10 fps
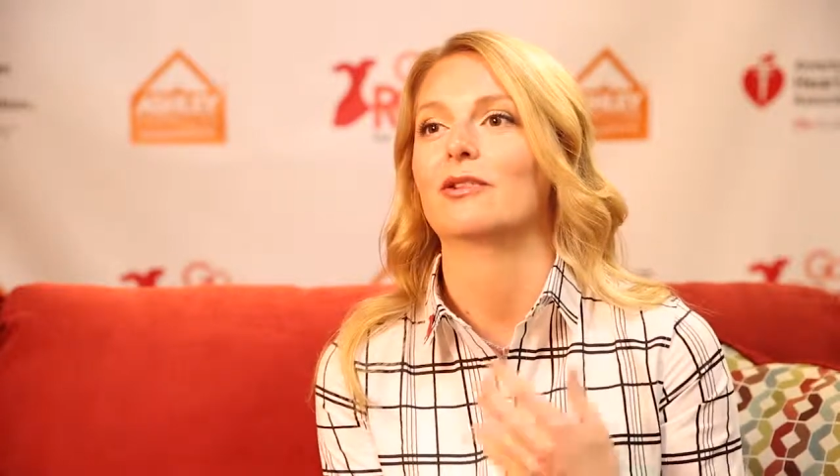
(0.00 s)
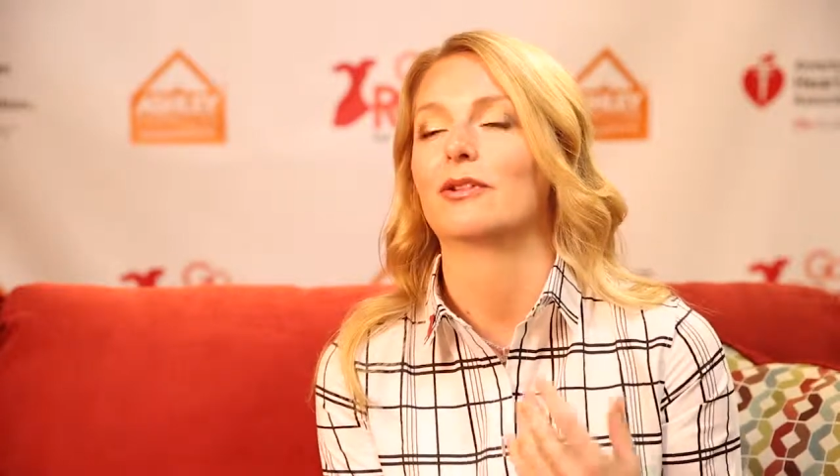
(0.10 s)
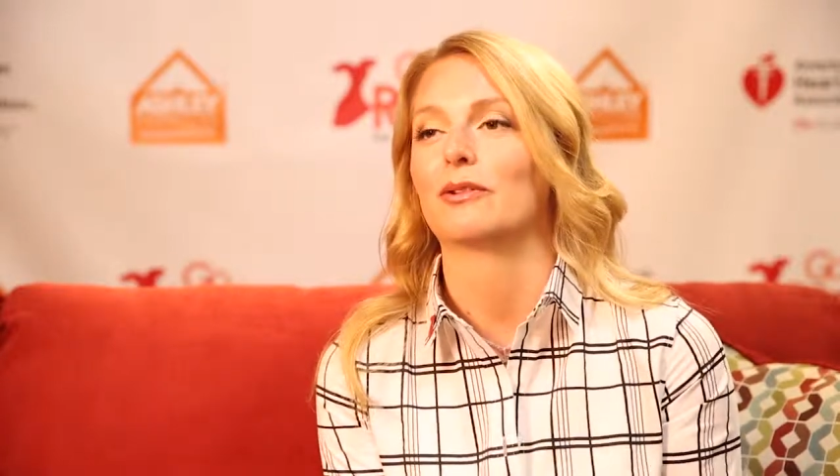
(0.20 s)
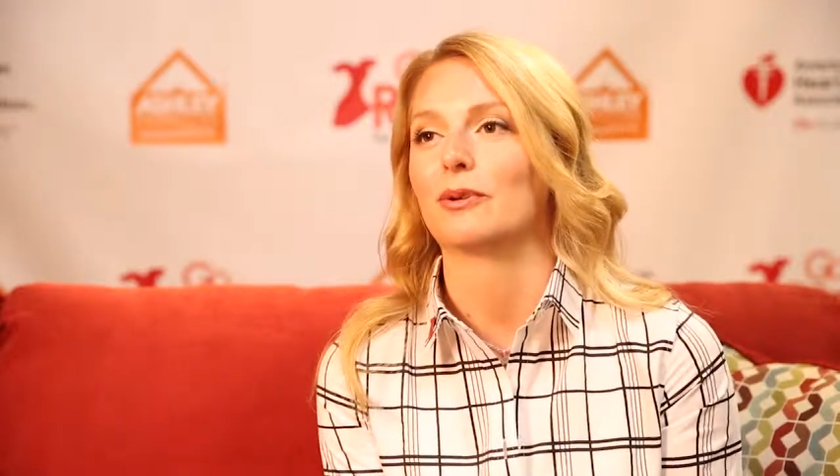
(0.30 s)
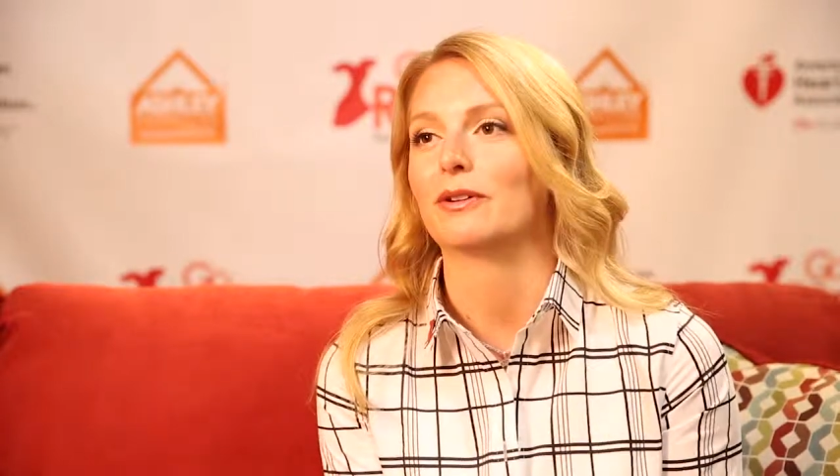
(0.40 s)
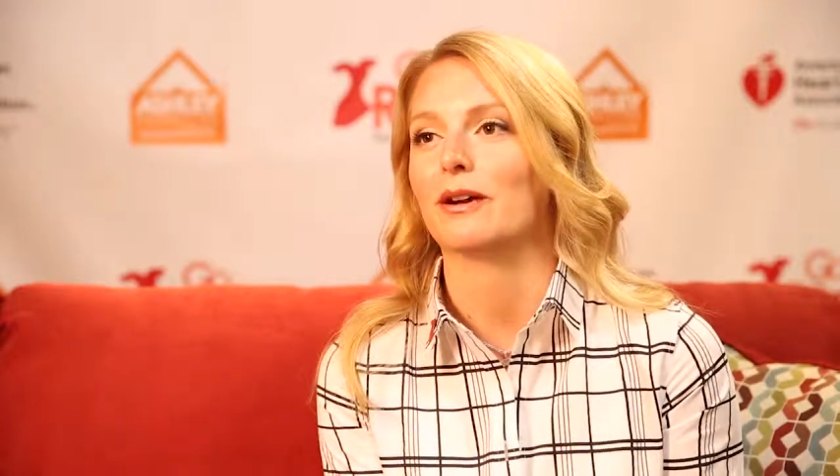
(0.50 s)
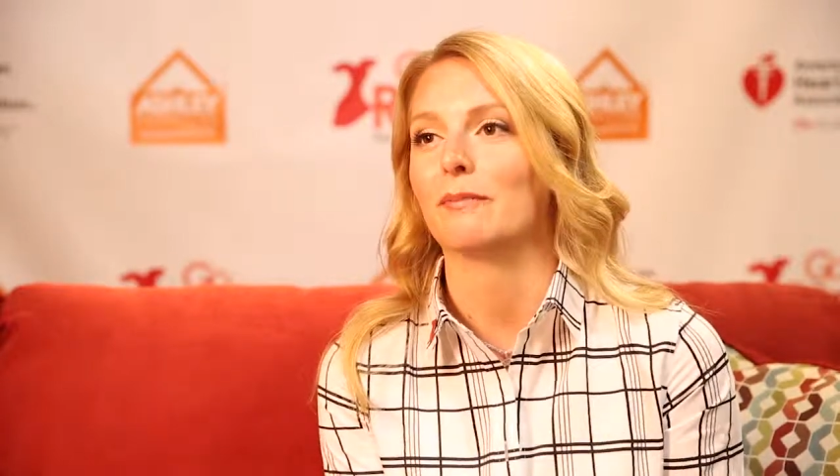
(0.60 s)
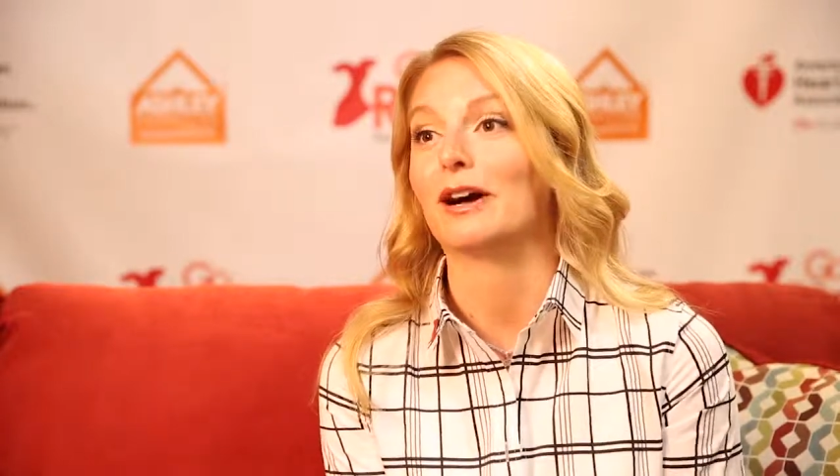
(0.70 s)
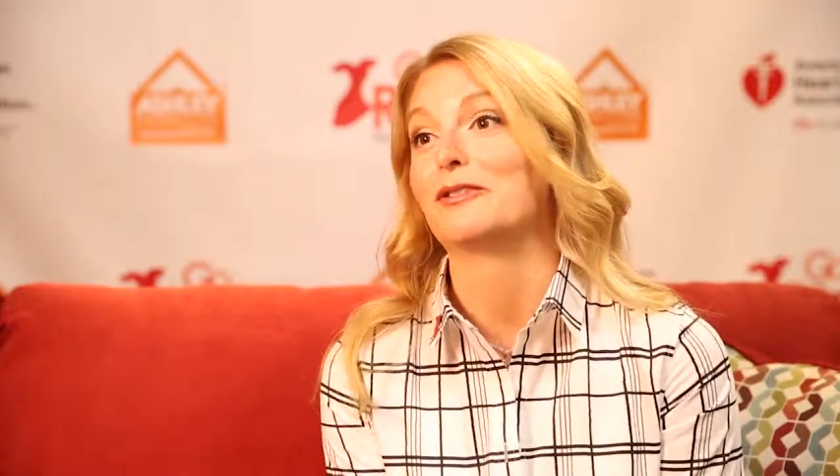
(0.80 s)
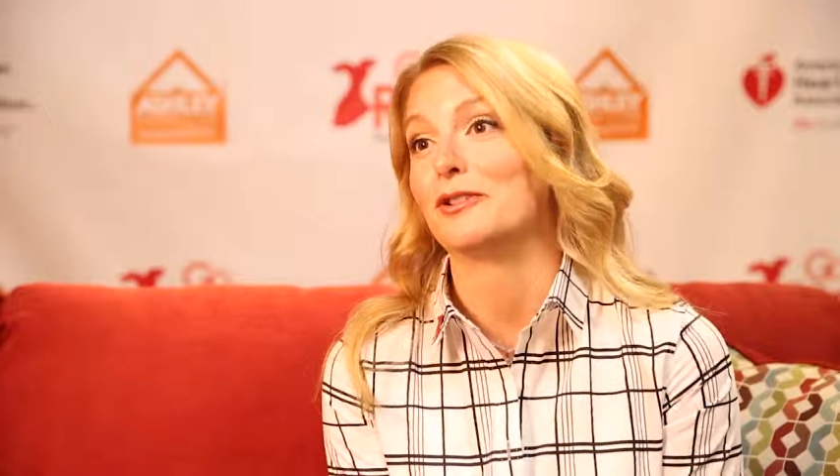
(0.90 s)
or were
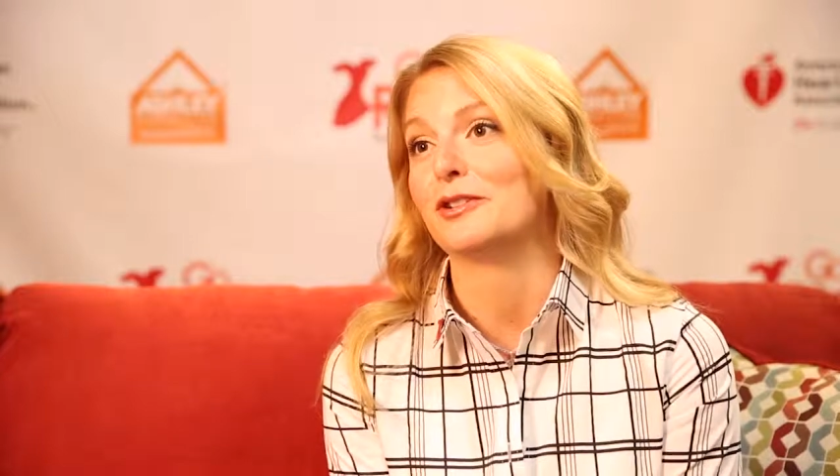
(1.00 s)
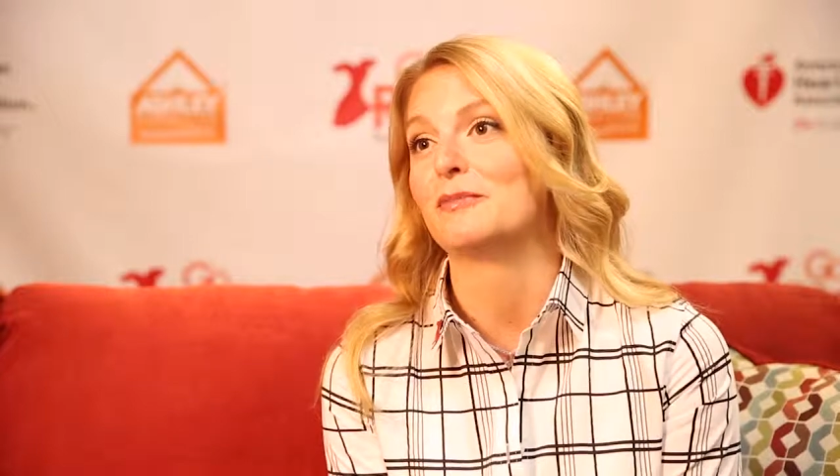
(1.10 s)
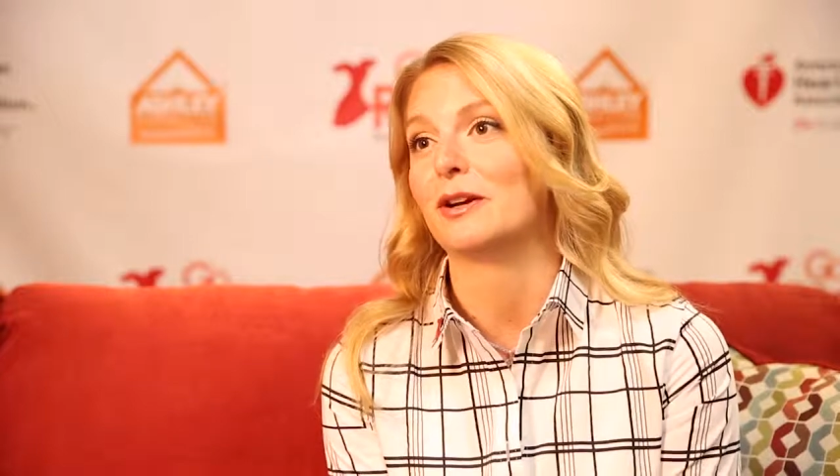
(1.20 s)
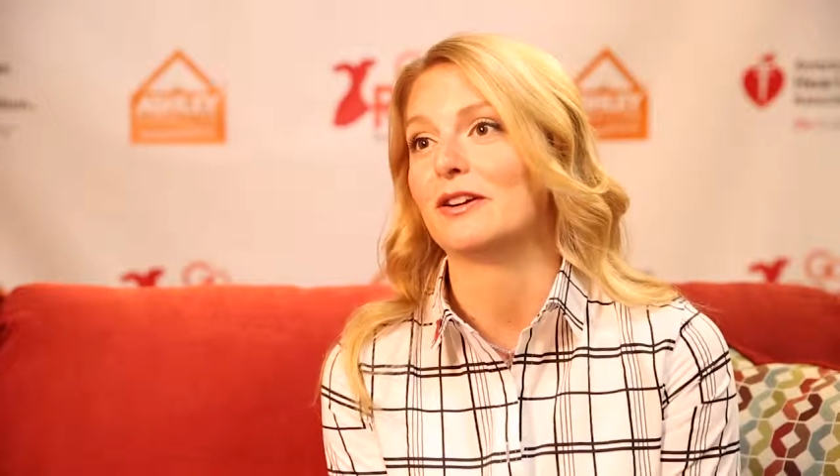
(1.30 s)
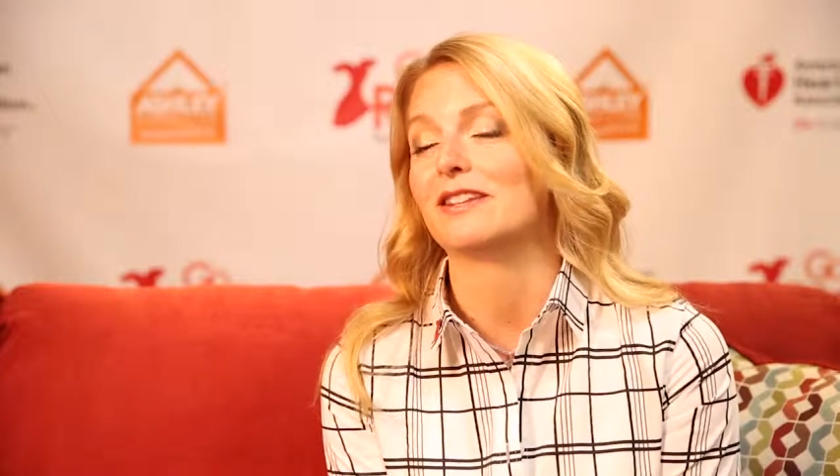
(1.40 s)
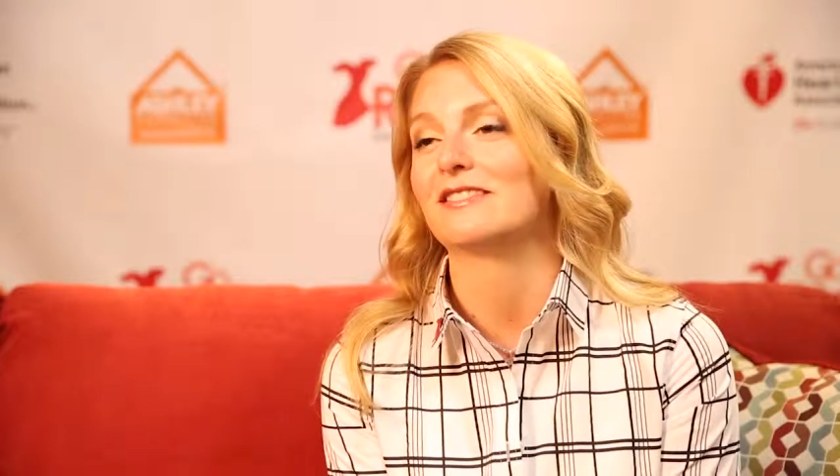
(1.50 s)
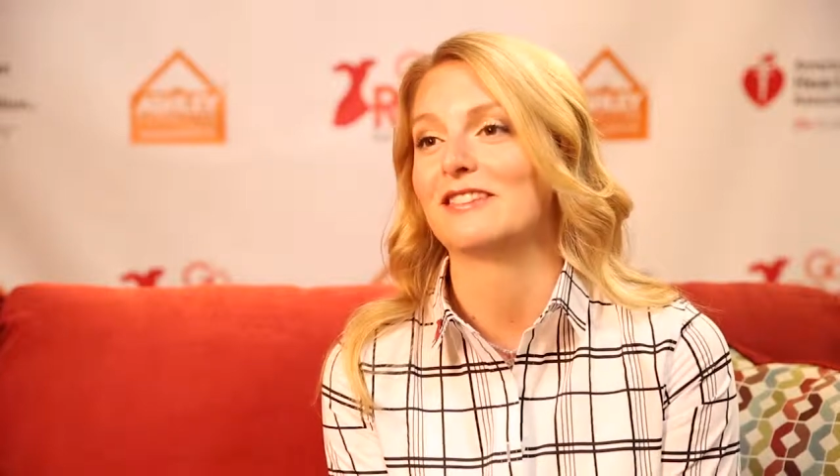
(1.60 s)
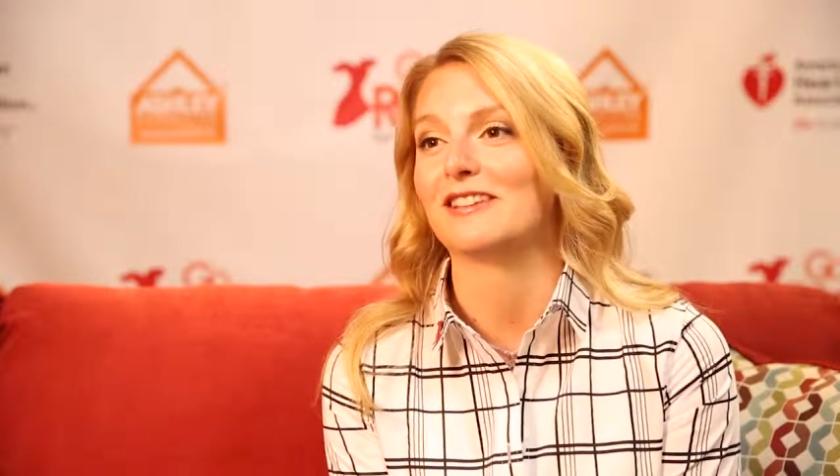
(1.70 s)
about to experience